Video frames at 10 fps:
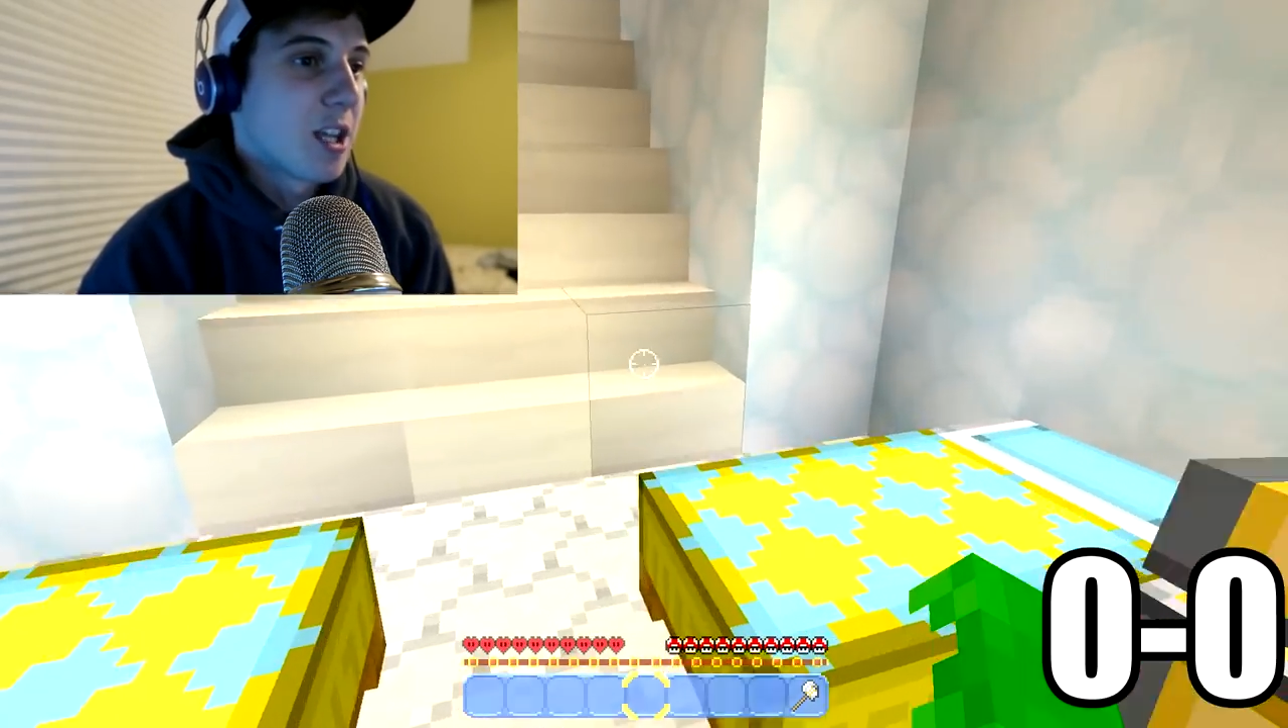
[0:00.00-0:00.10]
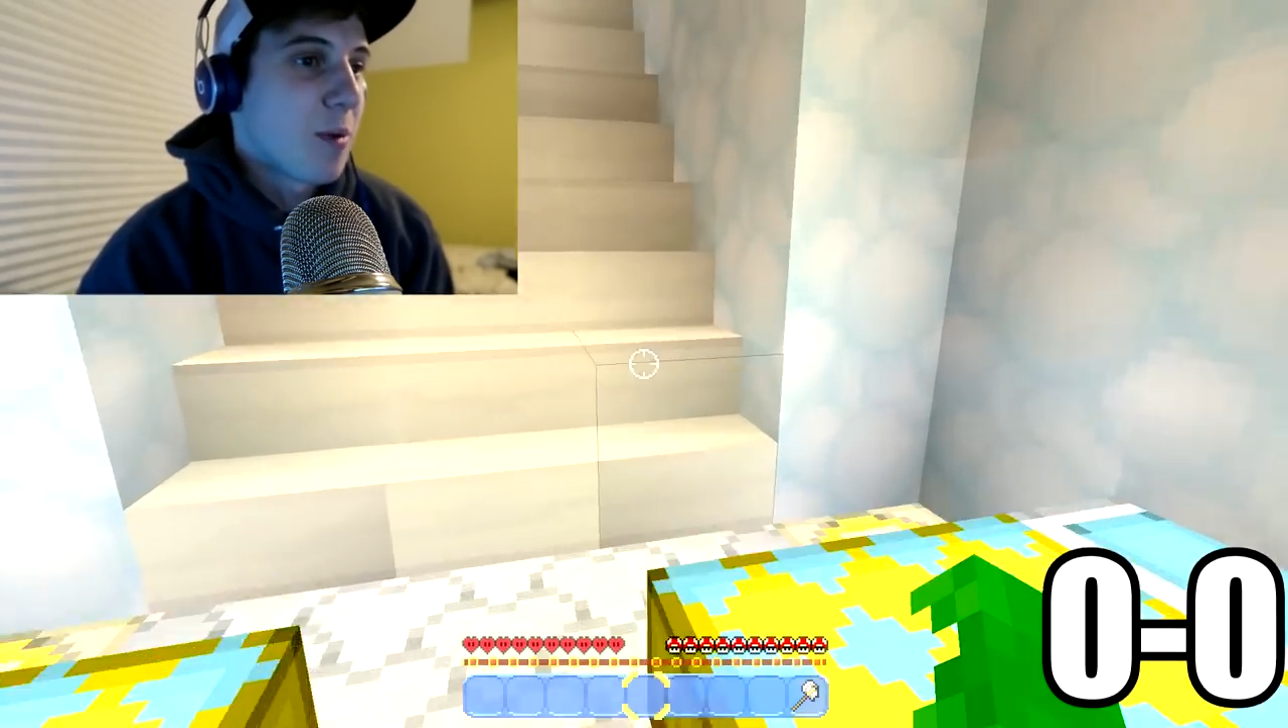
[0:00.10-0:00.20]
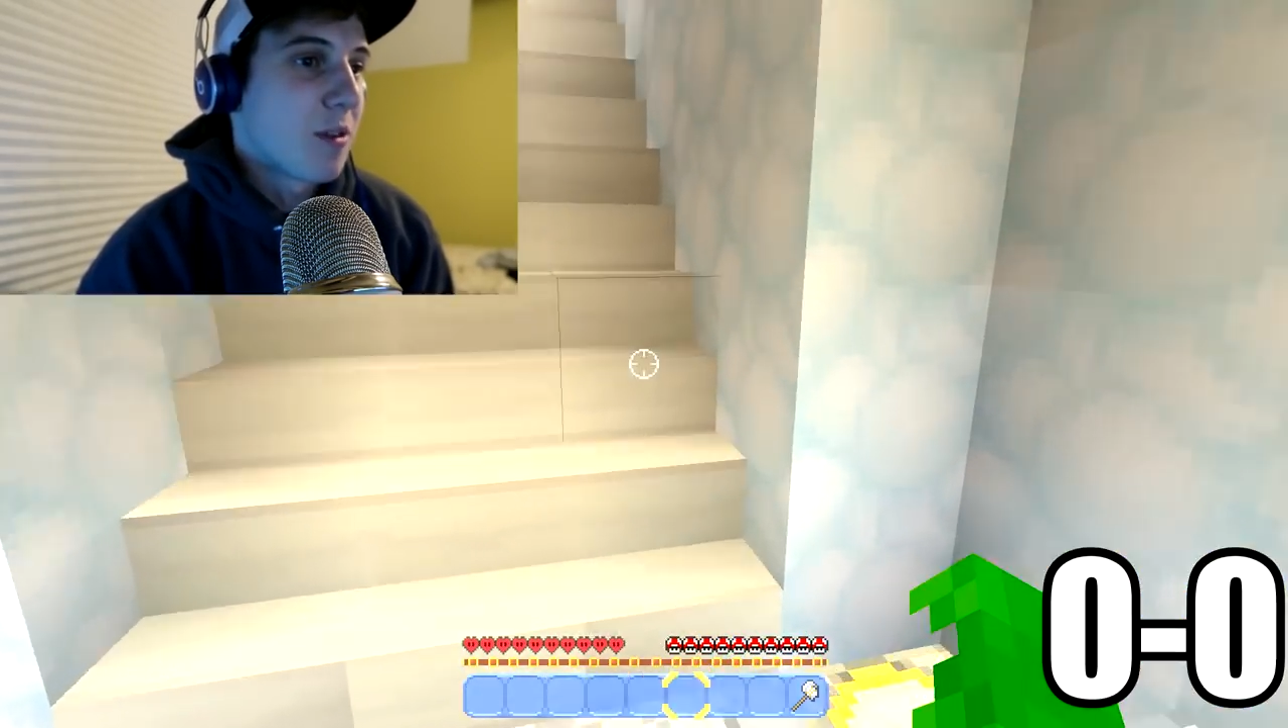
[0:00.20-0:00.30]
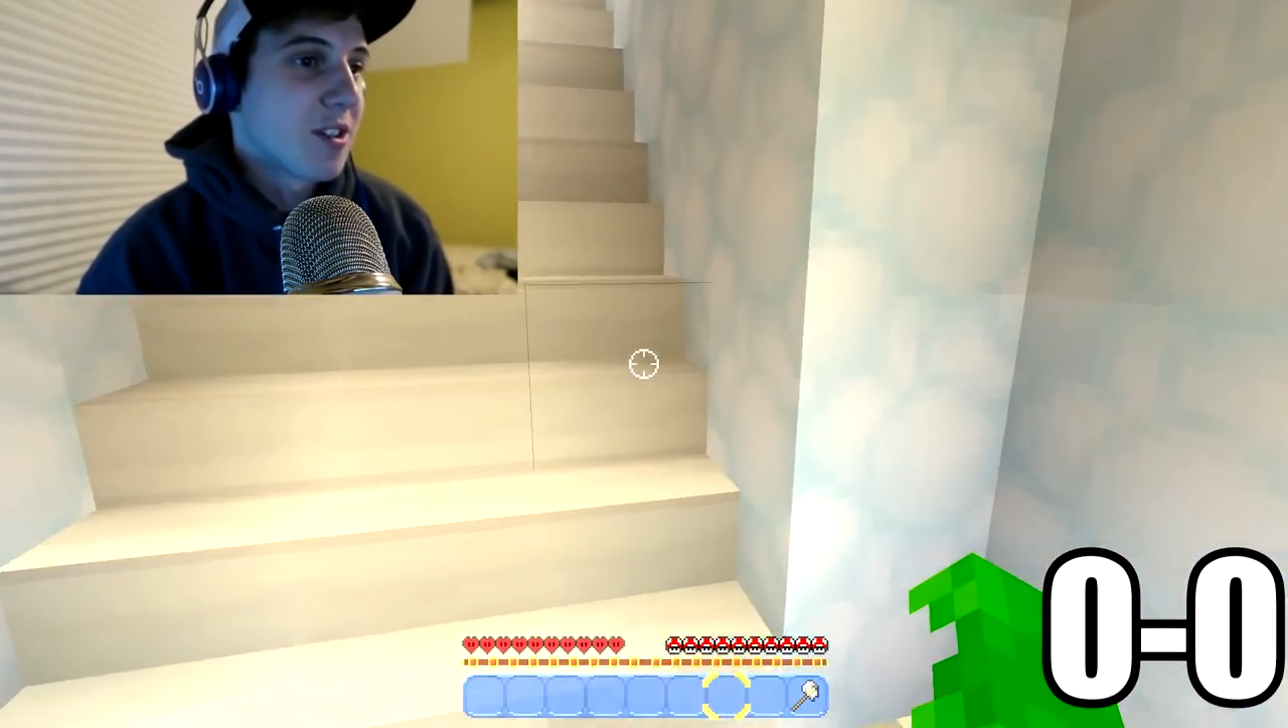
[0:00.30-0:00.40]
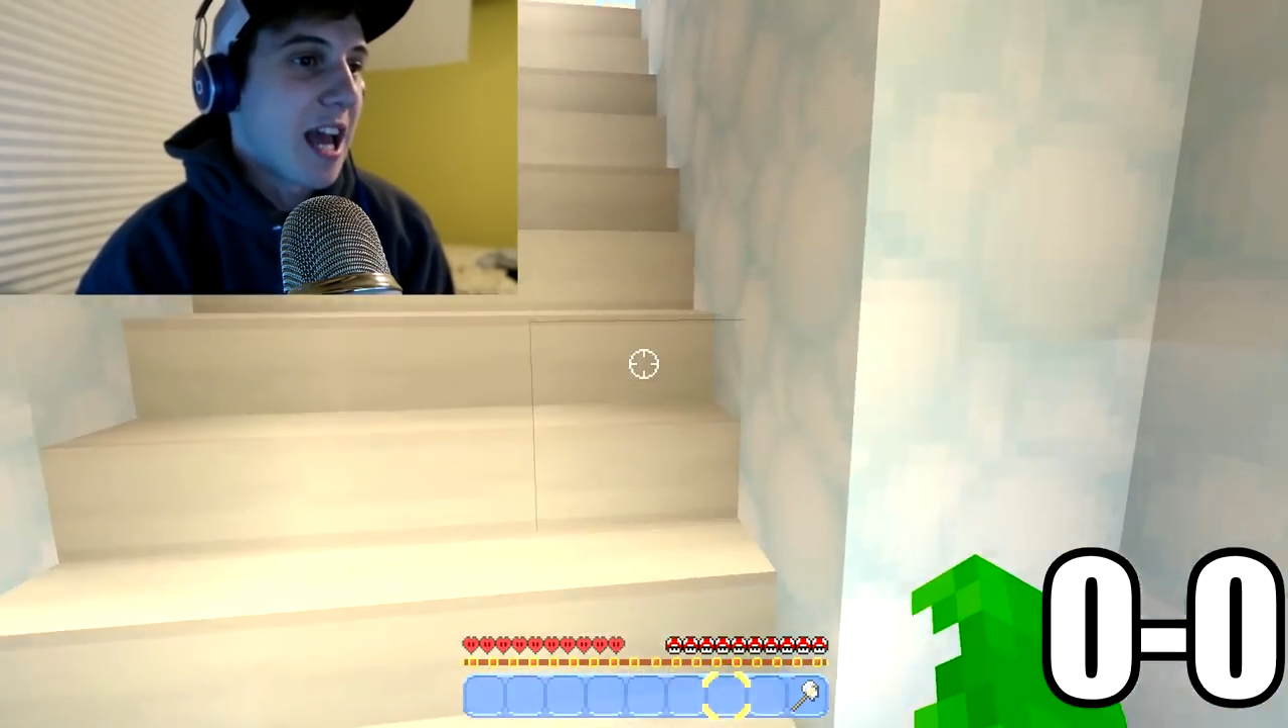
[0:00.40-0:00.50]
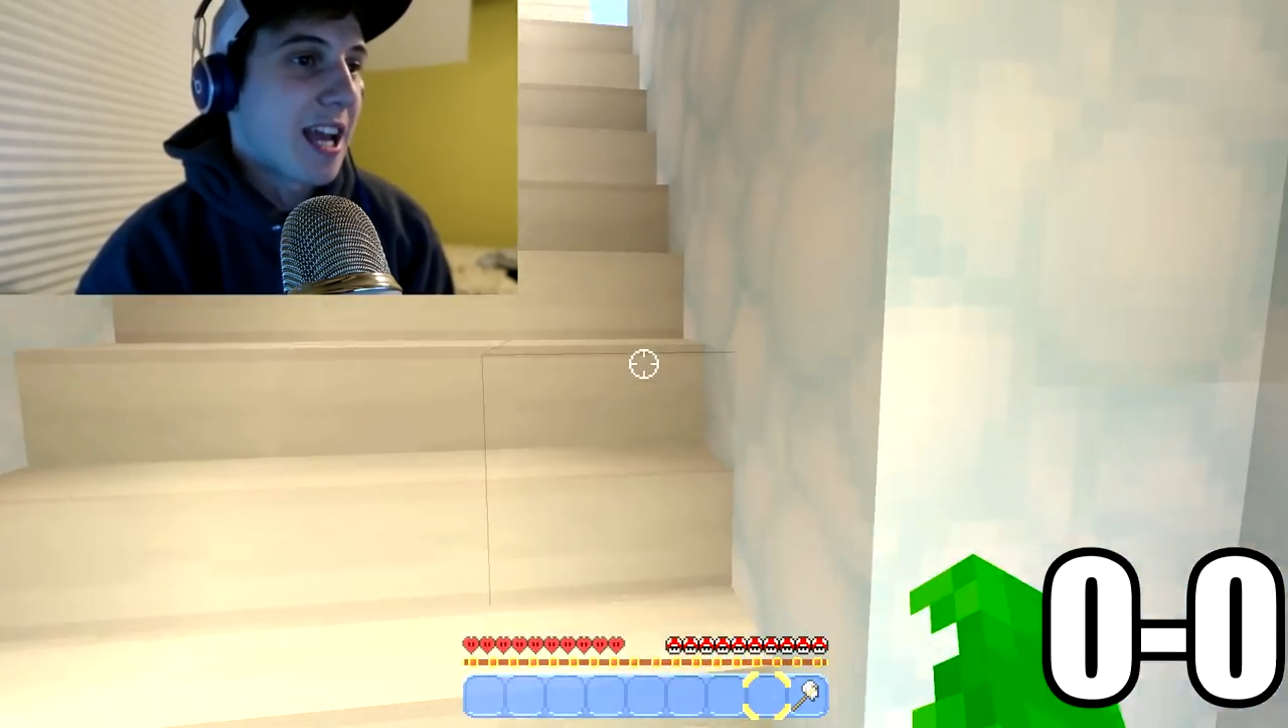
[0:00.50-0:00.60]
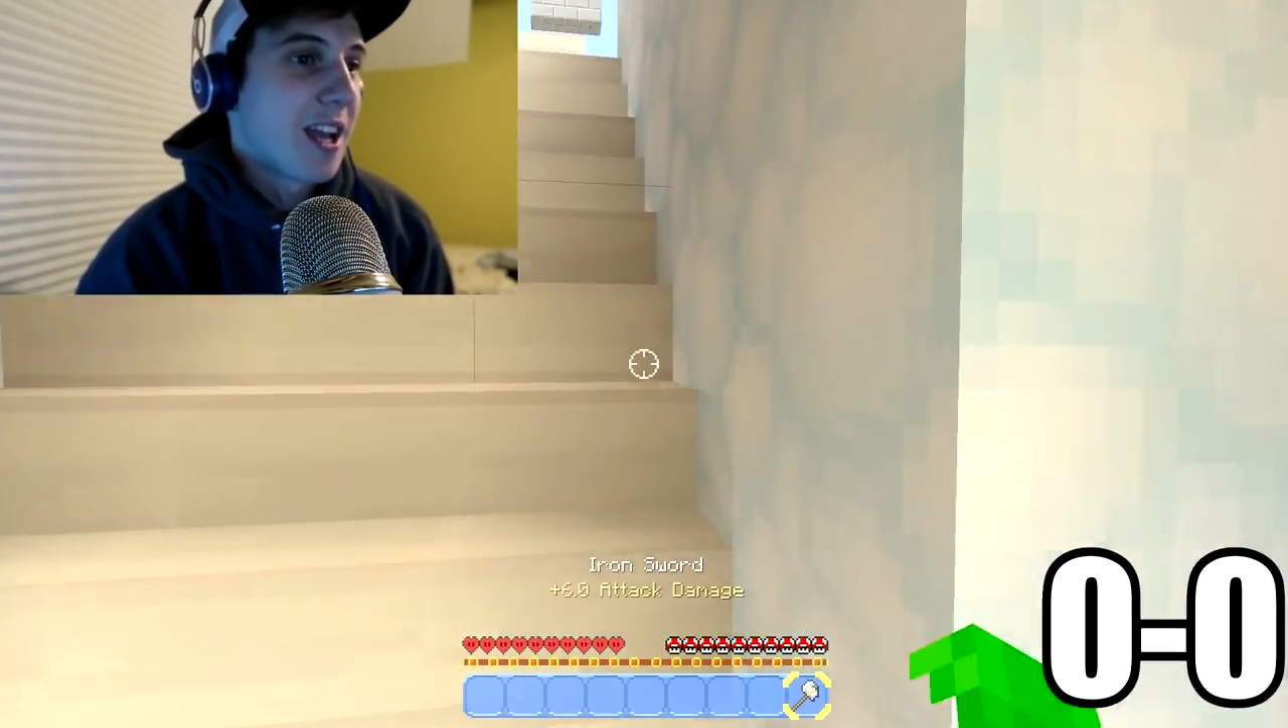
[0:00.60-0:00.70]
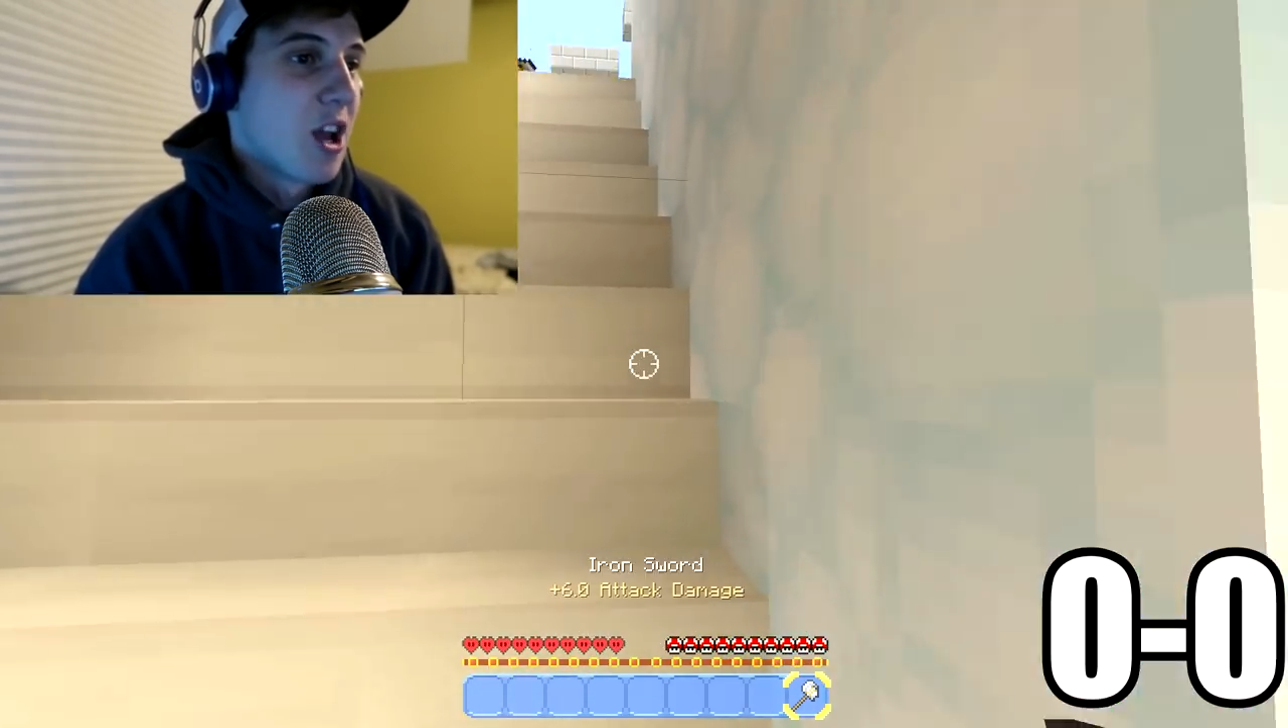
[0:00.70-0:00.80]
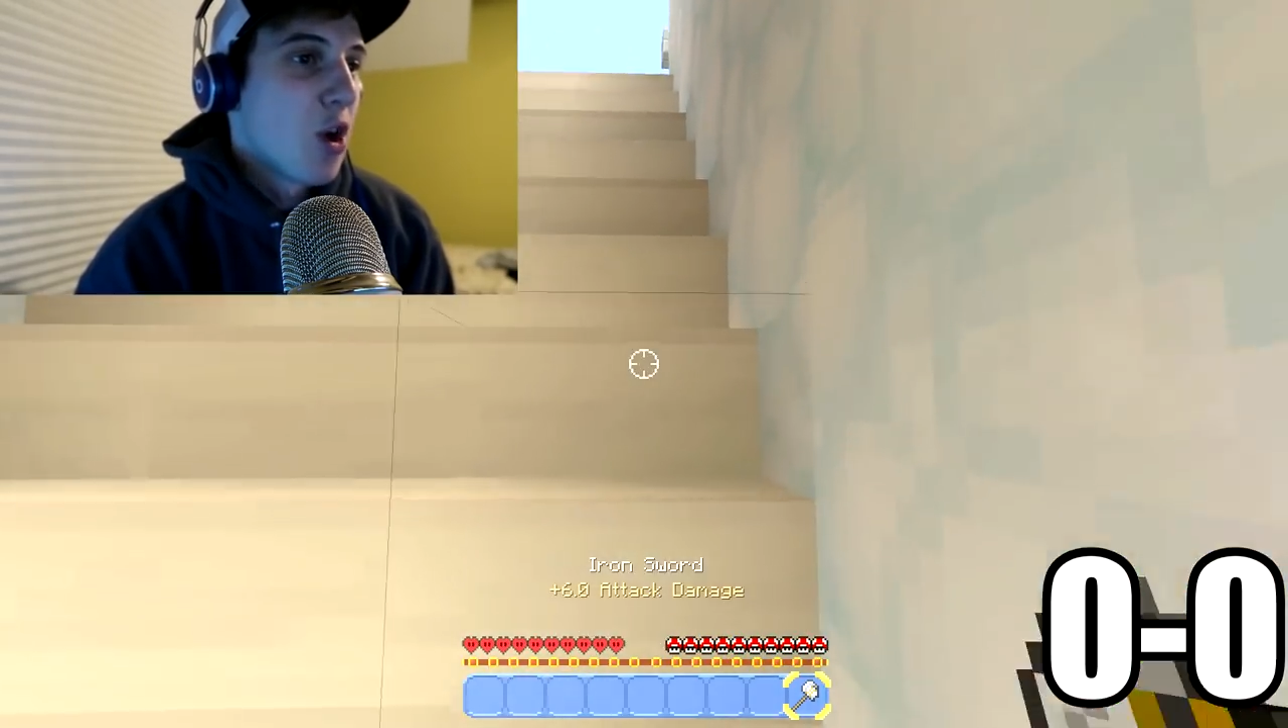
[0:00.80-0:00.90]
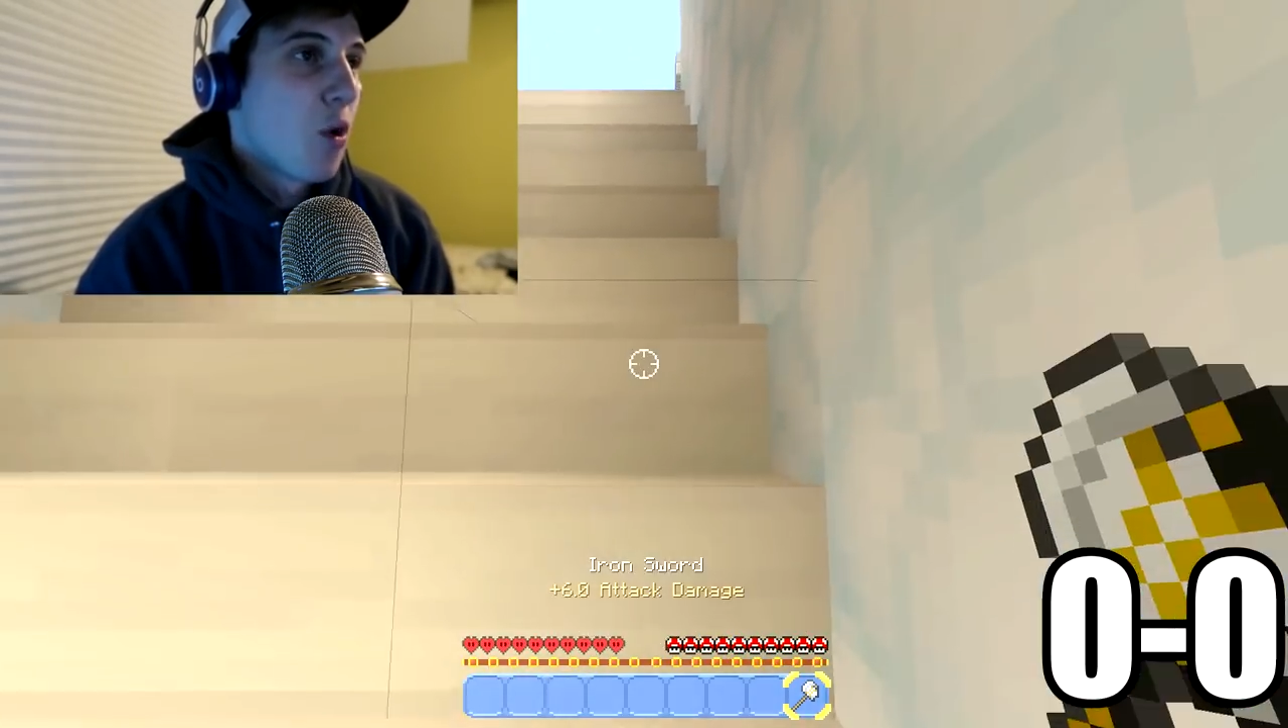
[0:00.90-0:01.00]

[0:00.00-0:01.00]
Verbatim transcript: The respawn was lagging.